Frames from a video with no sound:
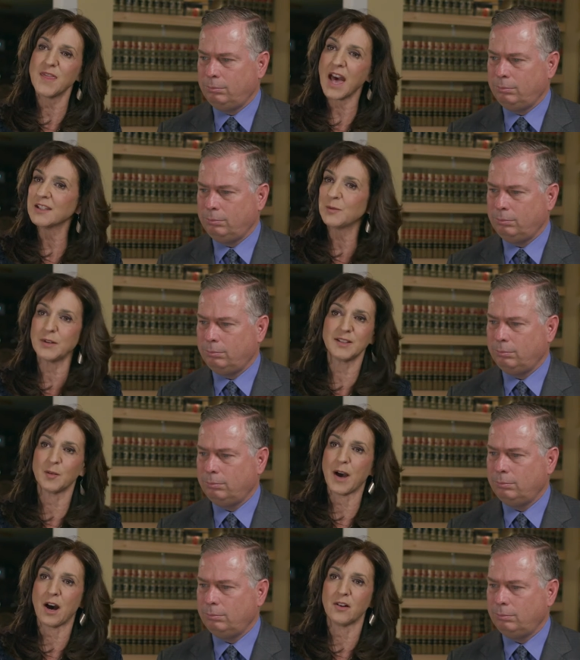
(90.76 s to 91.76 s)
Speaker 1: That's what it's
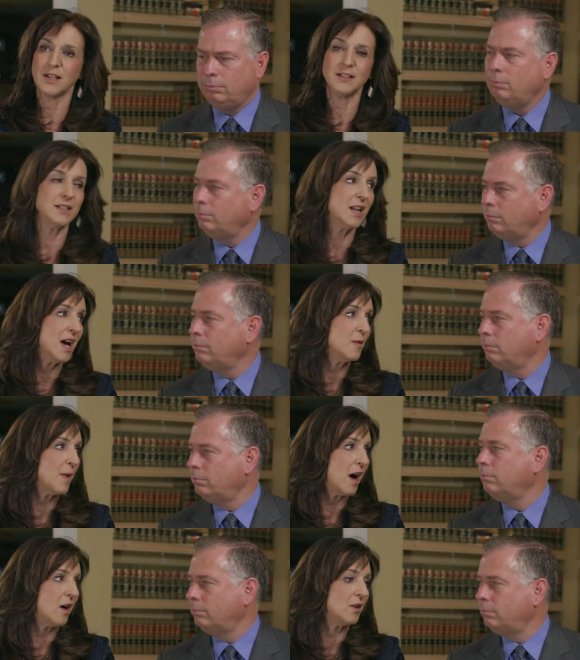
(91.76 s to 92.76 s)
about. It's not
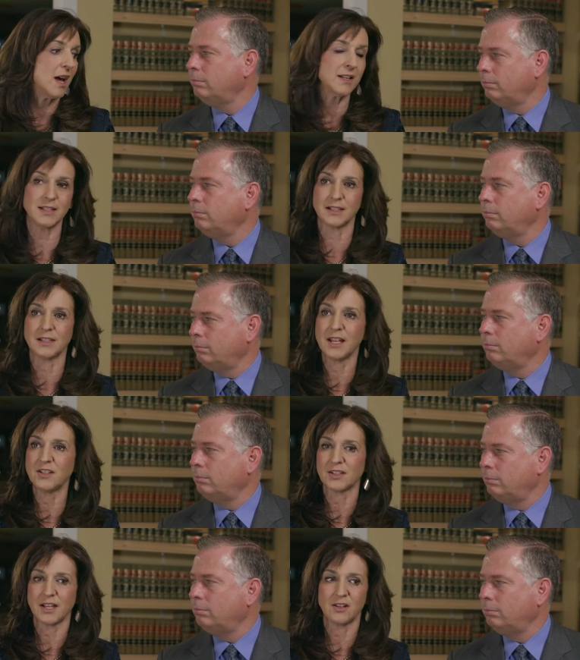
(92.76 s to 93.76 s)
about us as
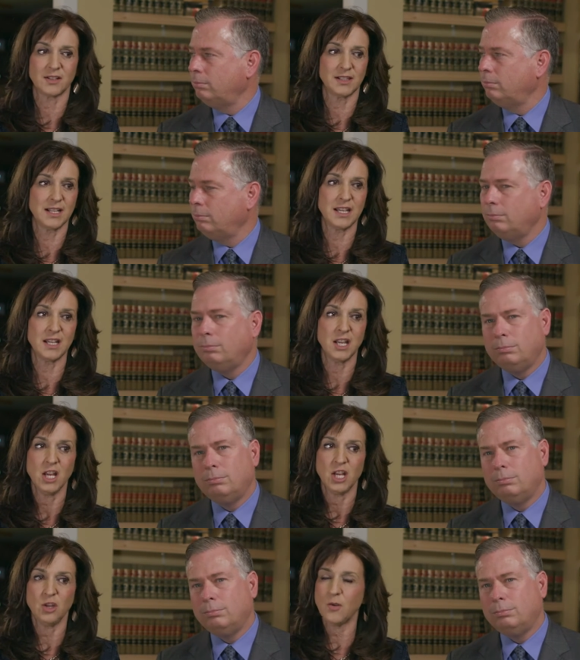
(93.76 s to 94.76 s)
legislators thinking
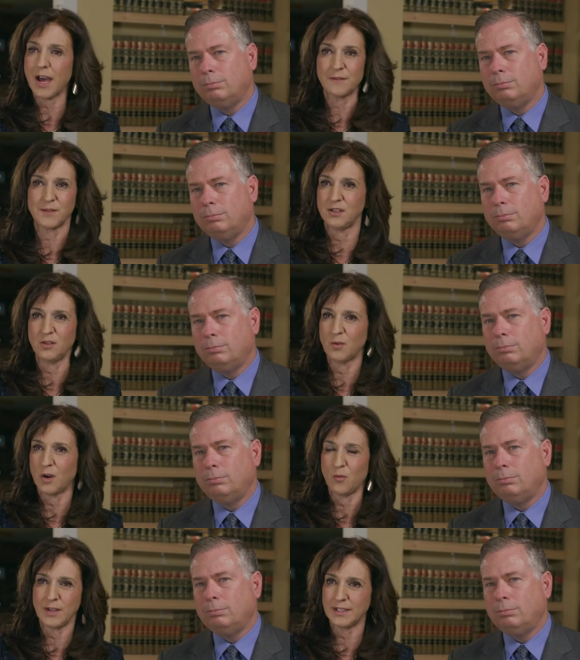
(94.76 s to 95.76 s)
you have to do
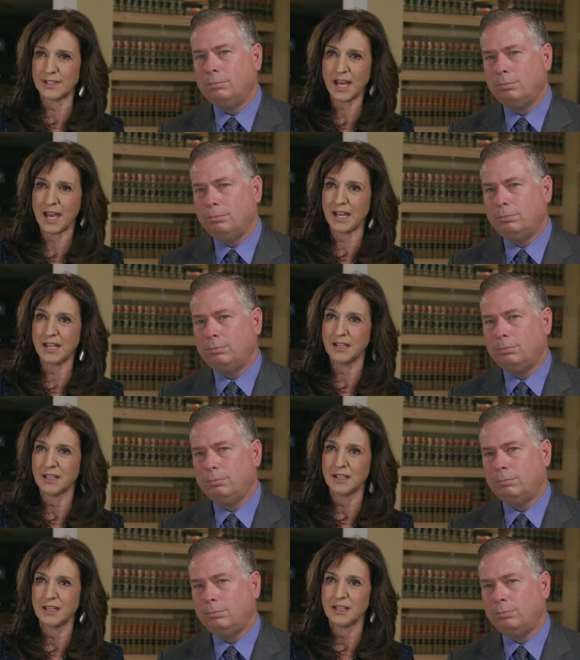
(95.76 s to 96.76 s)
what we say.
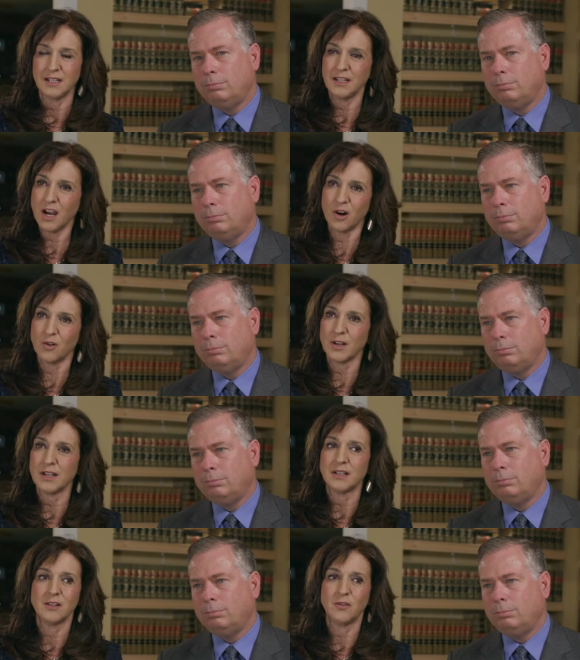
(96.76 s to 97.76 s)
No,
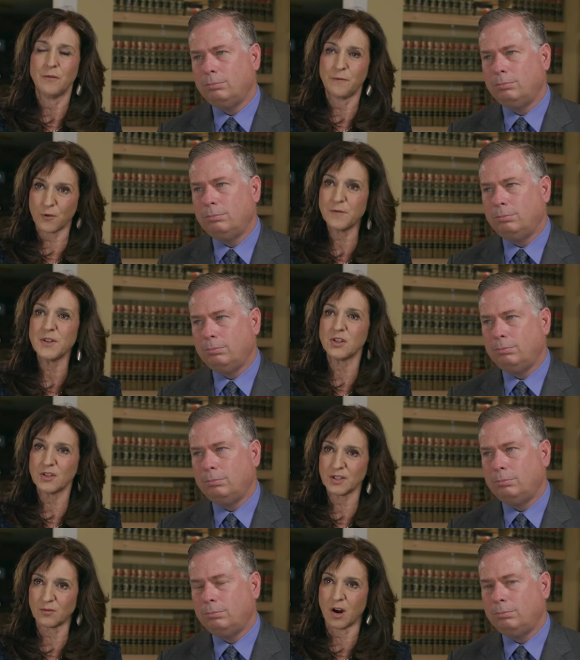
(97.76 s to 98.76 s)
forfeiture
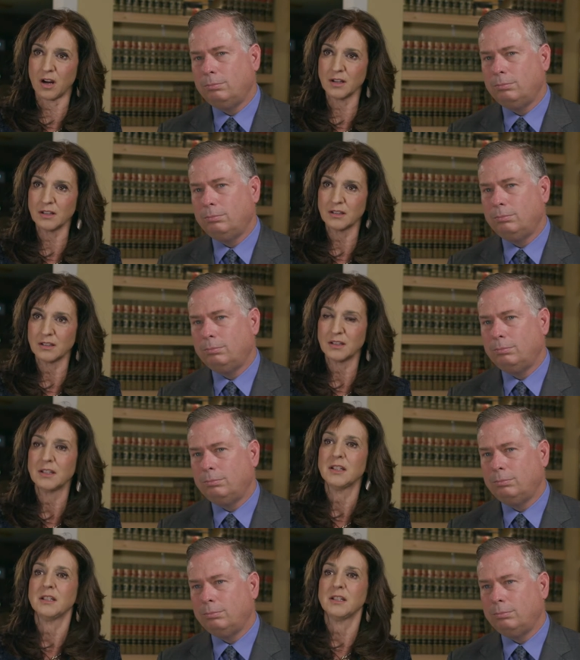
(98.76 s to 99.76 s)
is wrong.
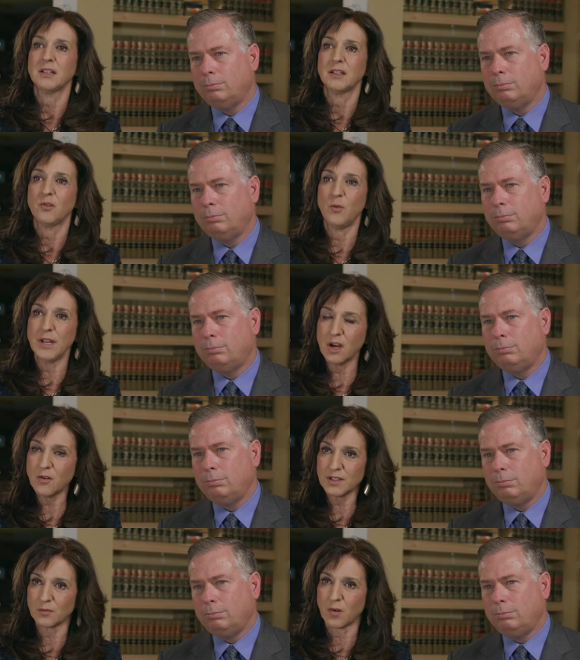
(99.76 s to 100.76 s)
We know
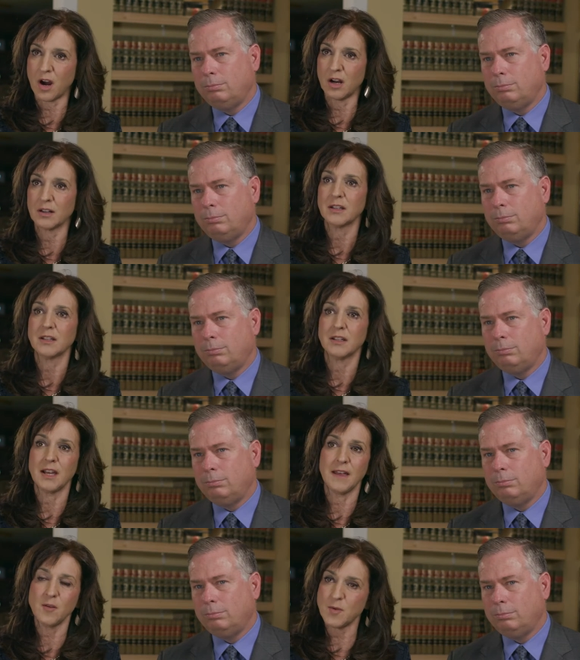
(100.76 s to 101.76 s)
it's wrong,
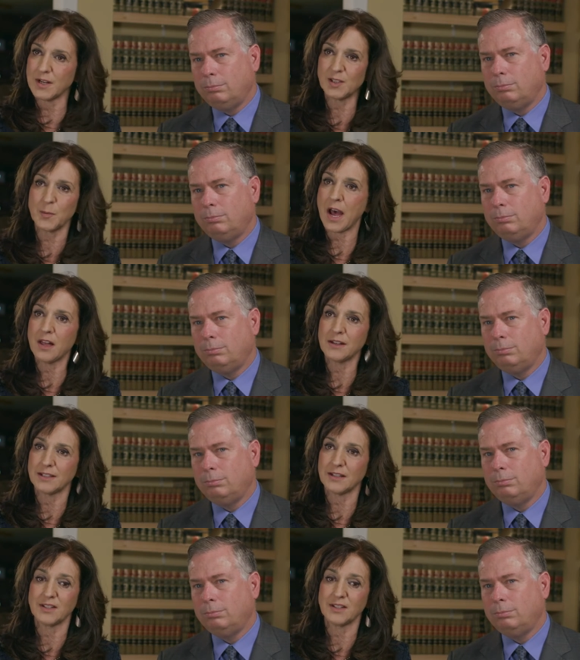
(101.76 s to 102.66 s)
and the municipalities have